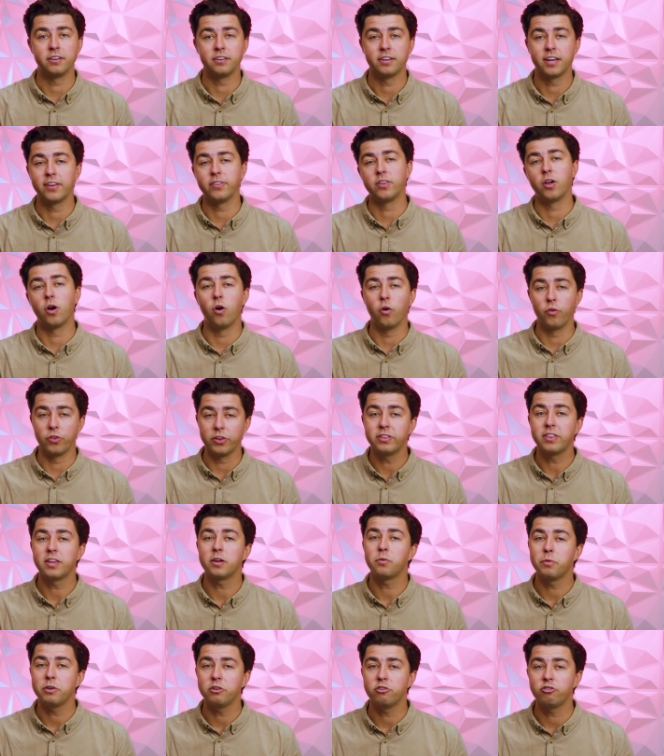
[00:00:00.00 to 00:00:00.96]
and the only
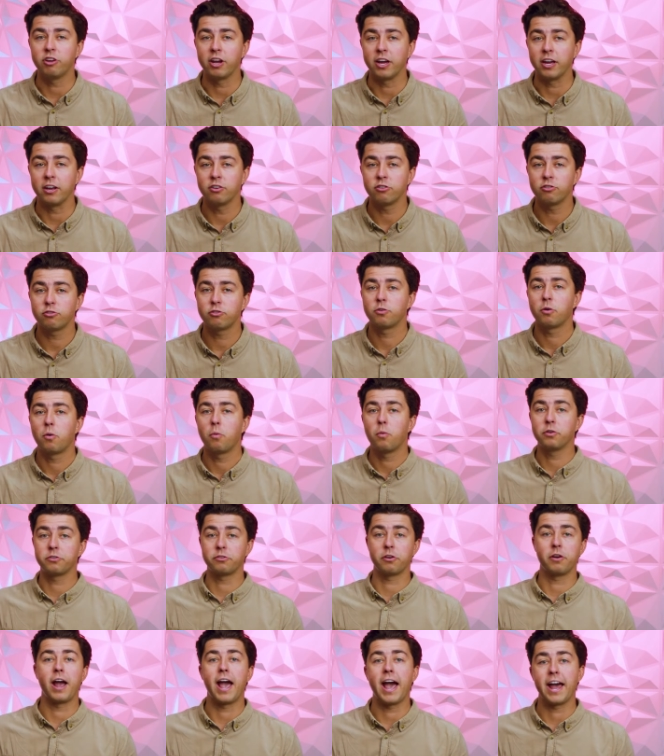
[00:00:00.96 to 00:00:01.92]
thing we changed was
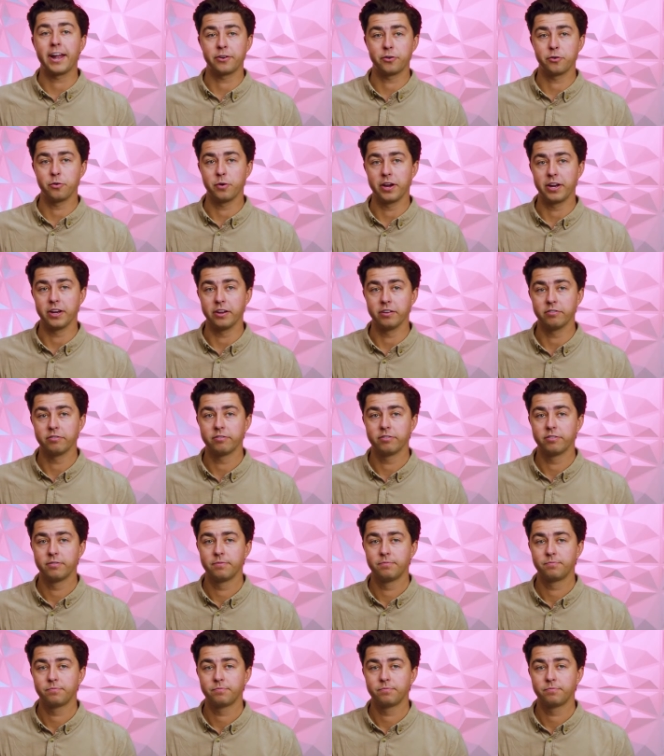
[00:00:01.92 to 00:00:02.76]
our ad creative.